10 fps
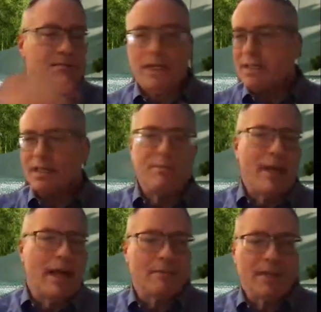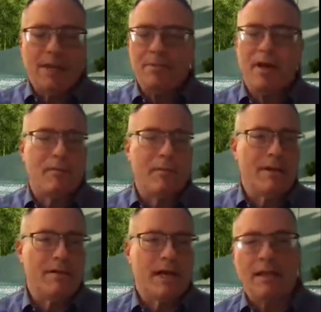Please email them. Keep them
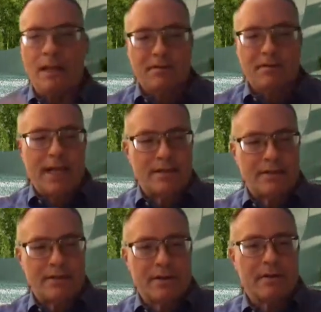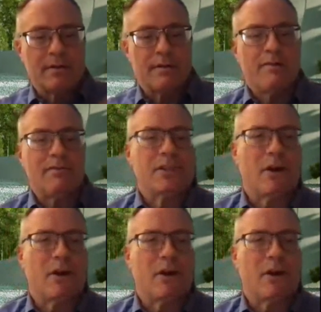coming. I love to answer. Love to talk.